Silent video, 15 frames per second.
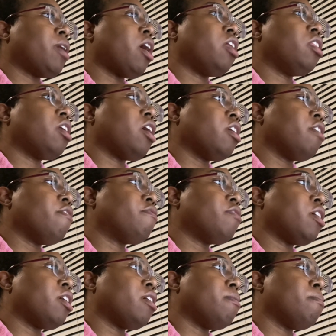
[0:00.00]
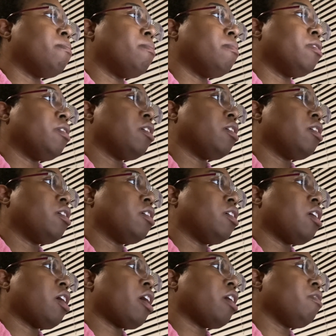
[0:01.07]
a lot of them,
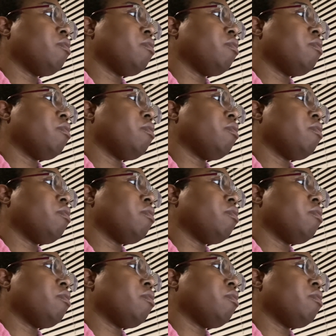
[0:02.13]
I don't